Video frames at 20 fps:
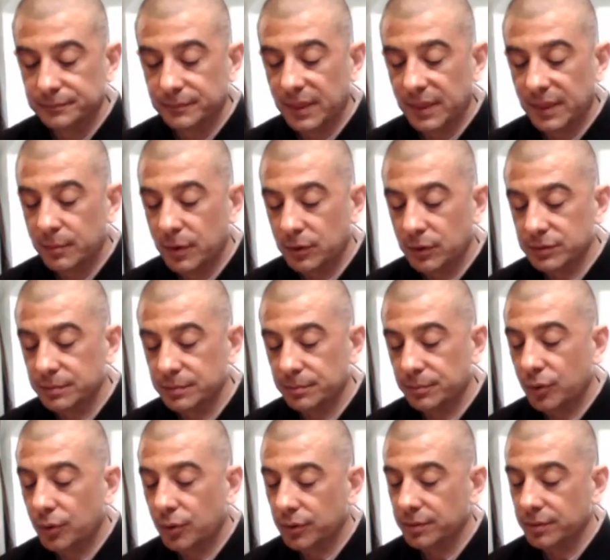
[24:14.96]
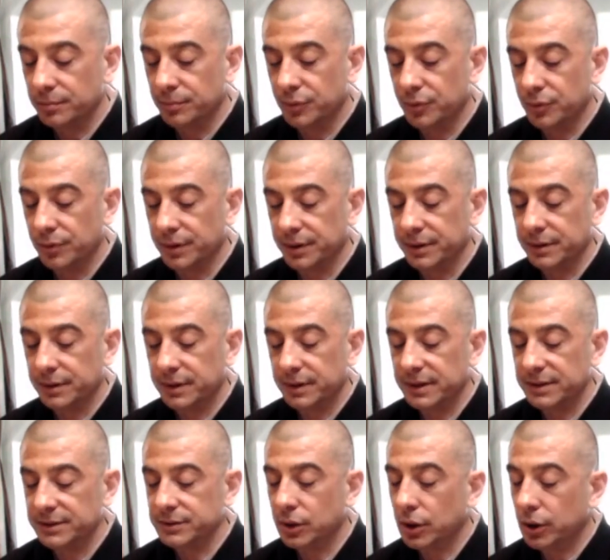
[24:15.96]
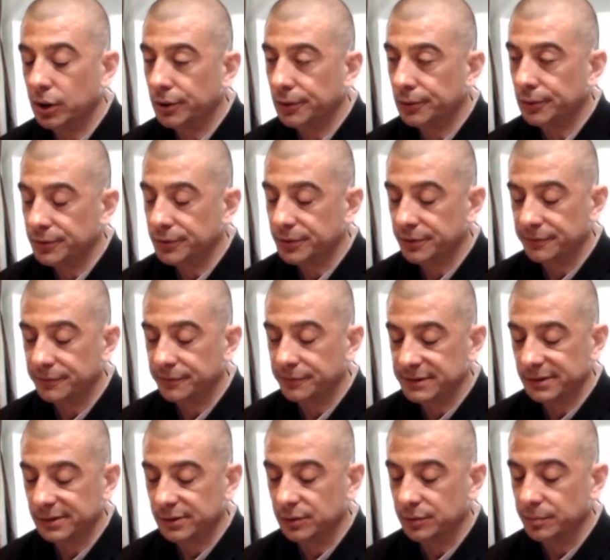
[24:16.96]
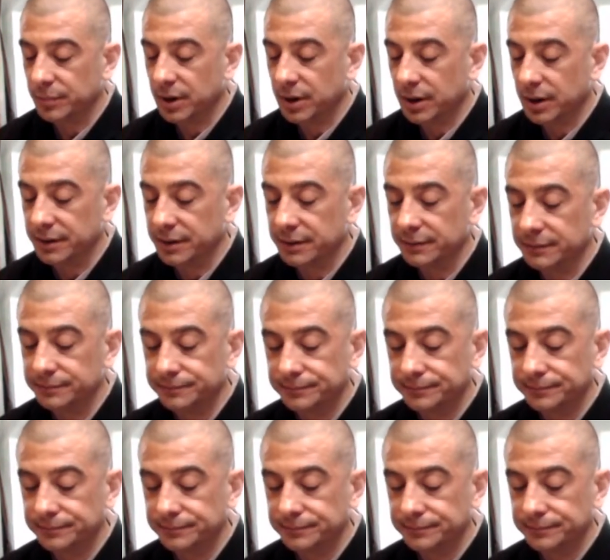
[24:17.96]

The most important point is to own your physical body.